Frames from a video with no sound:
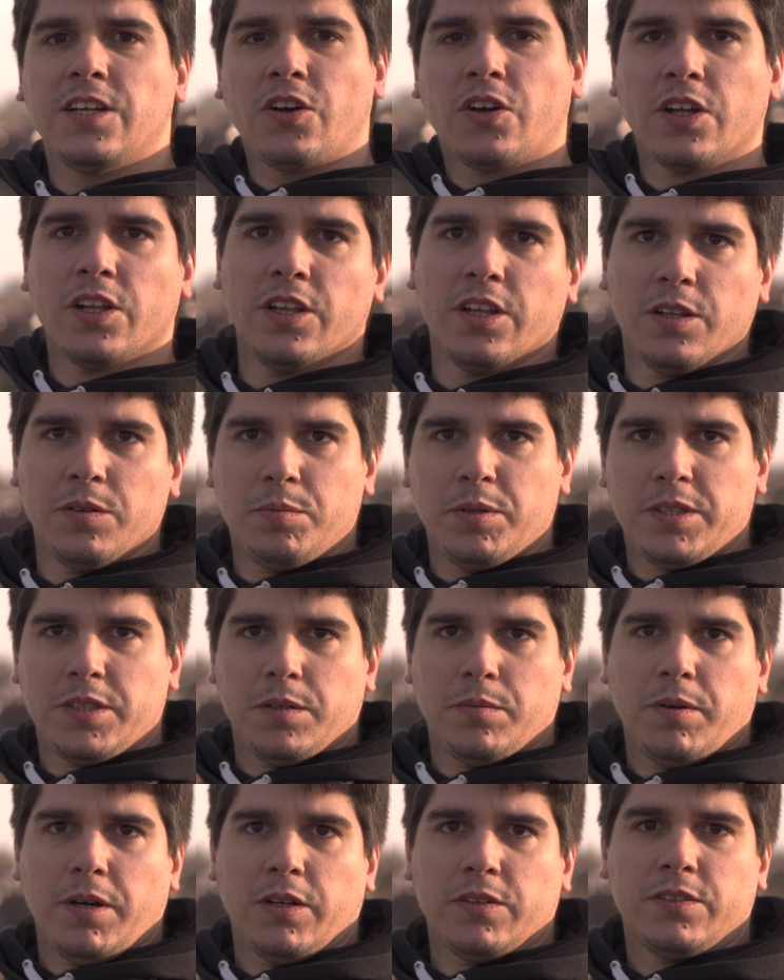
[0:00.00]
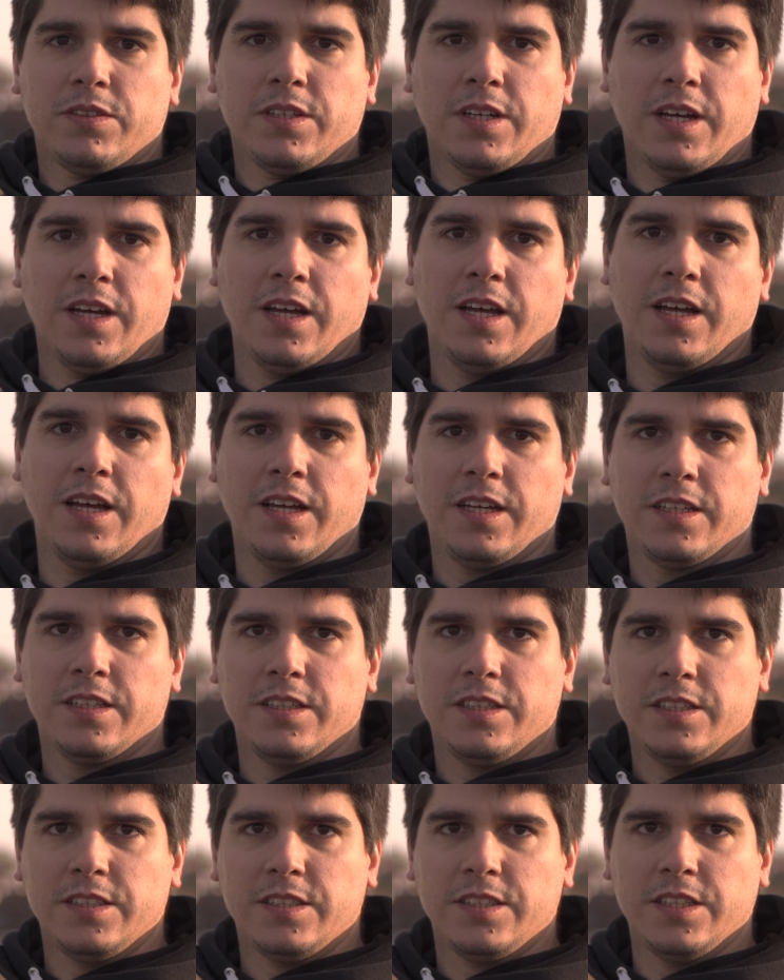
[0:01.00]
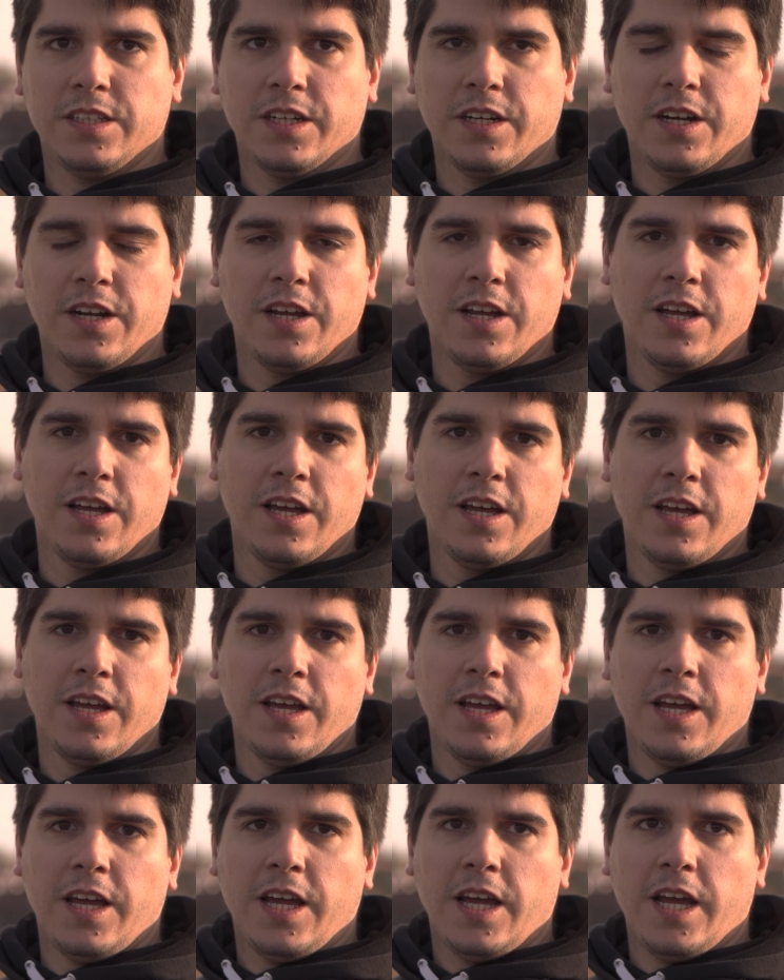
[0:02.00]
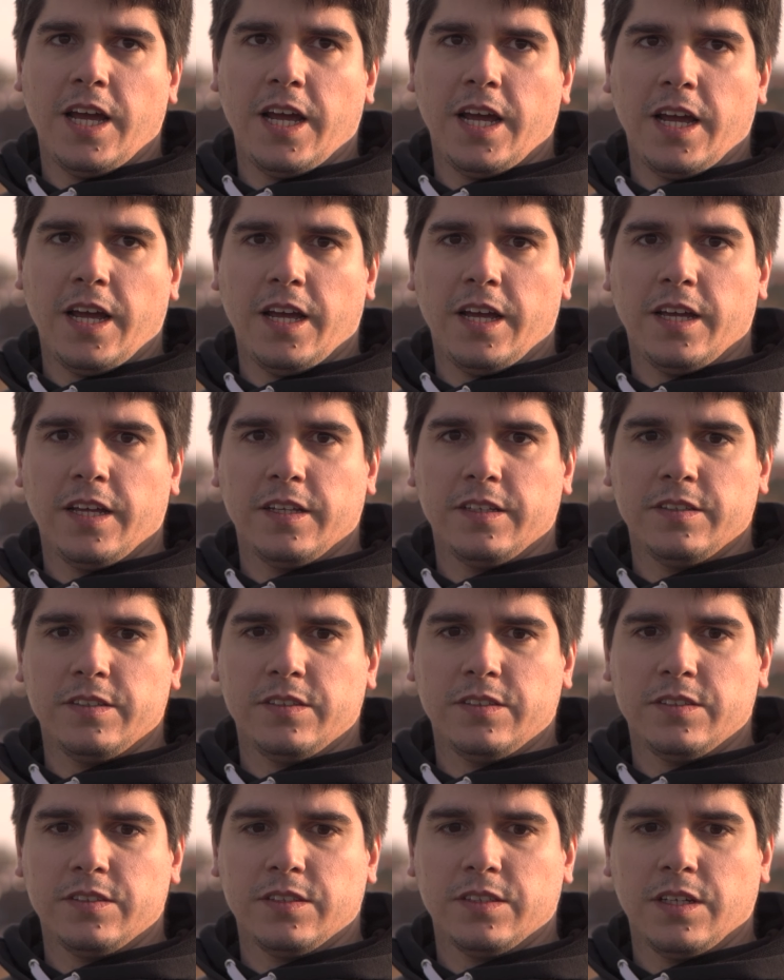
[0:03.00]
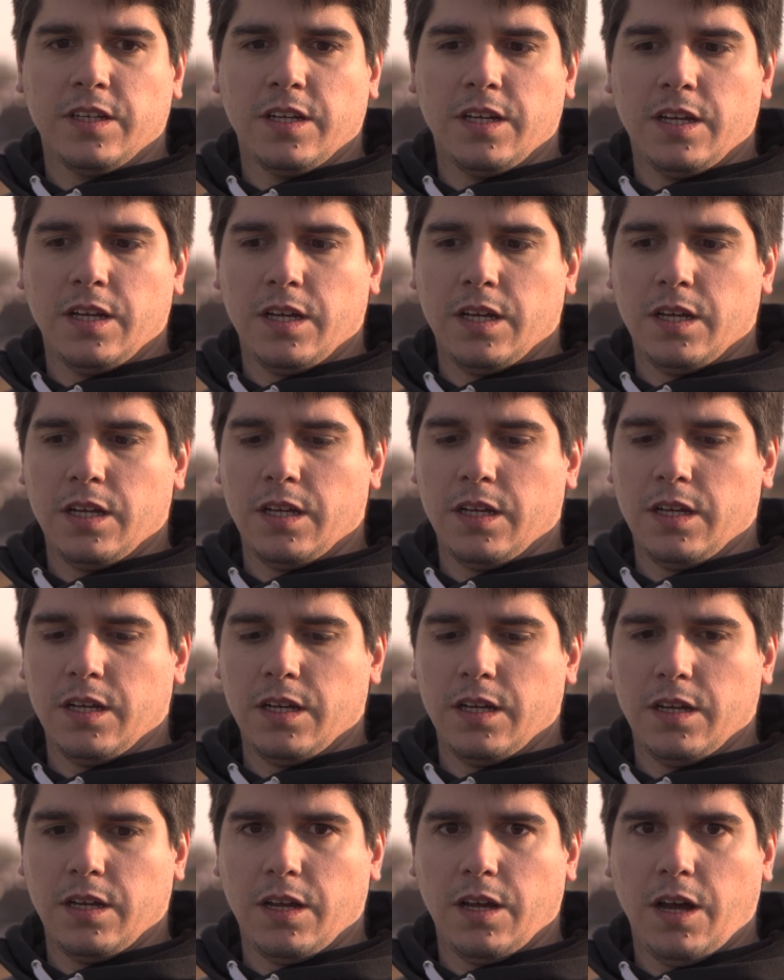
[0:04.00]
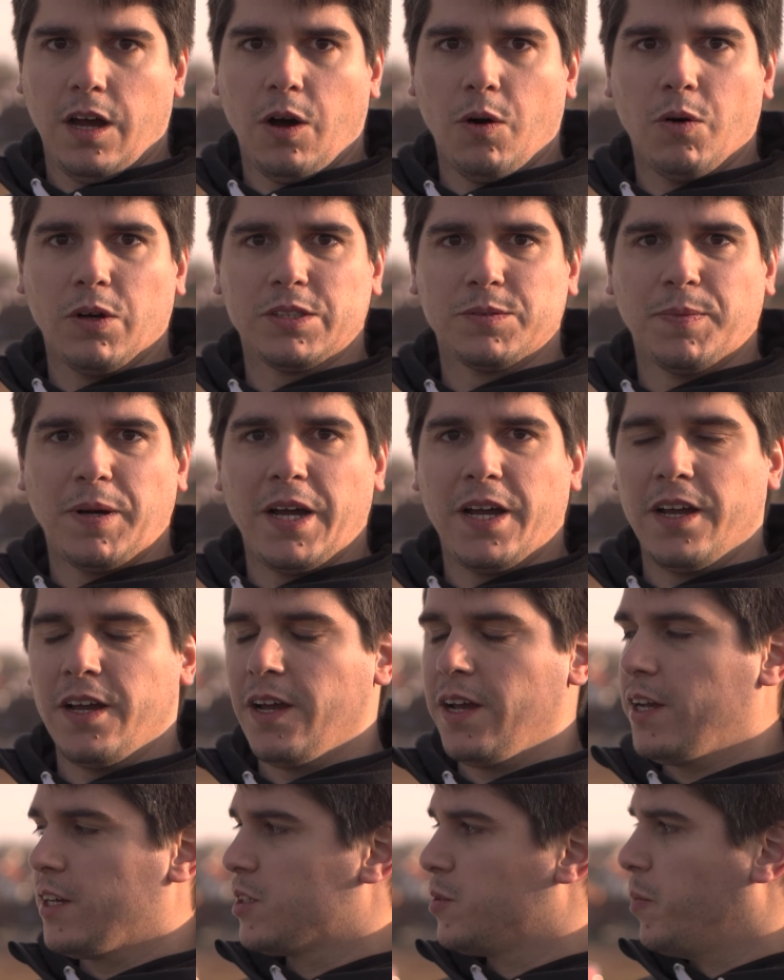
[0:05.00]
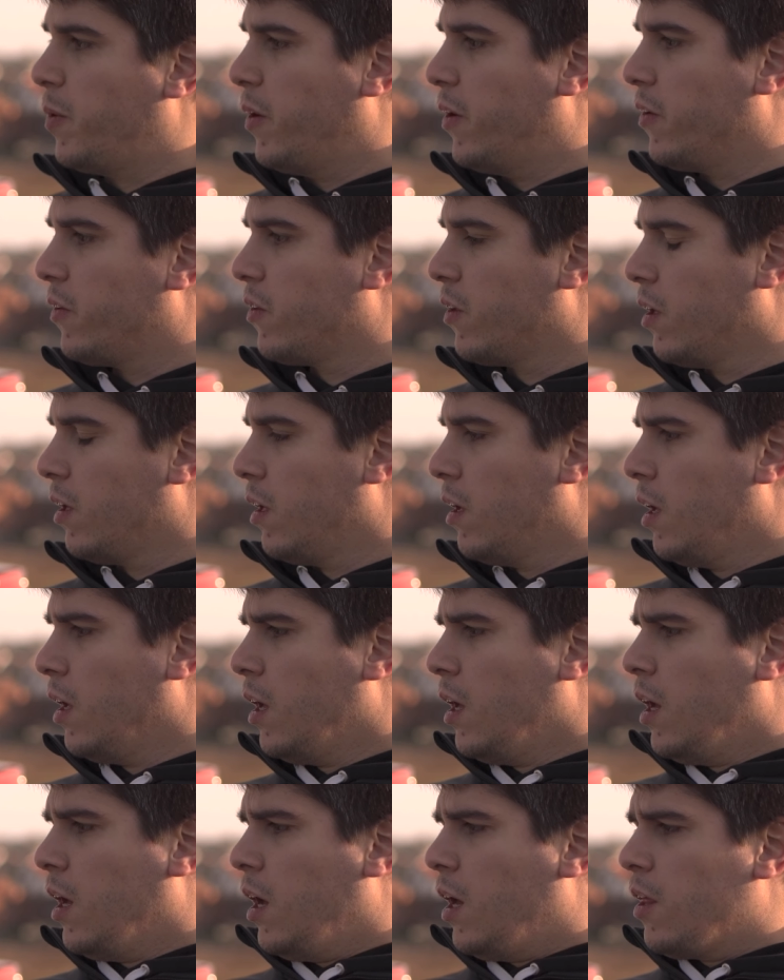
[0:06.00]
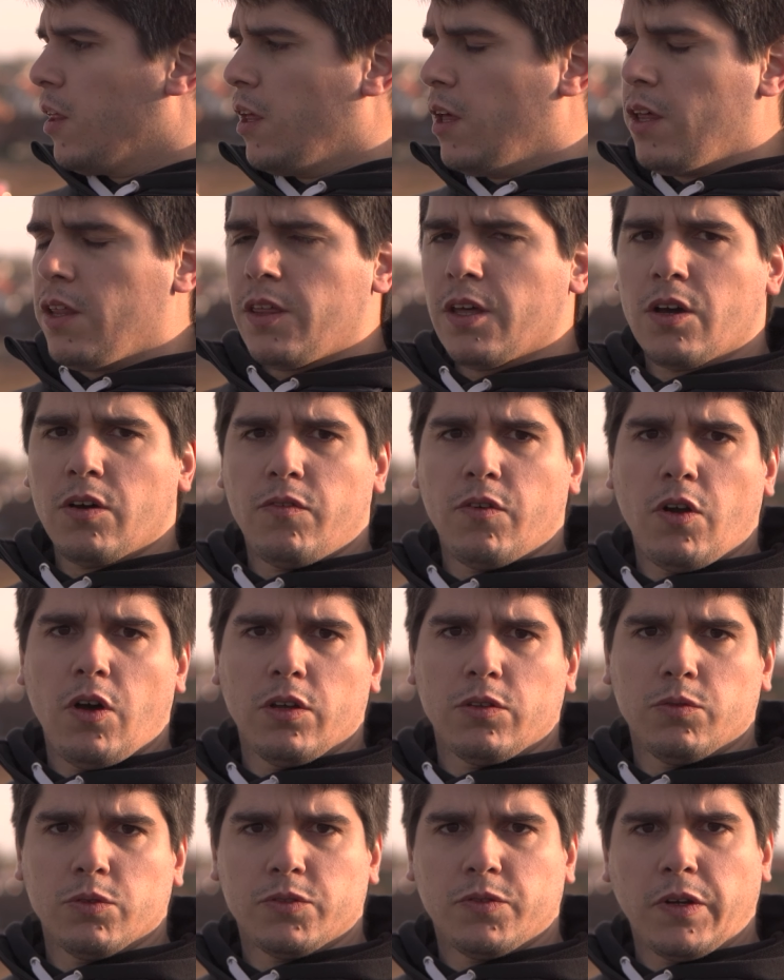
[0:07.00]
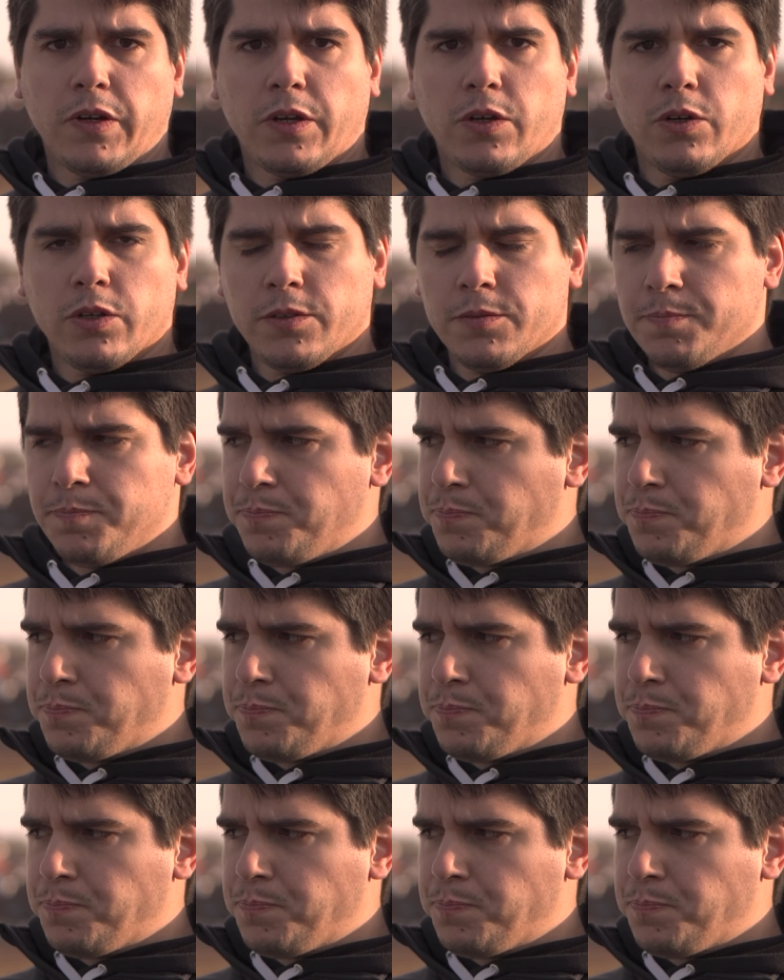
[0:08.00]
talk a little bit about this year and how was my experience. I think overall it was very good.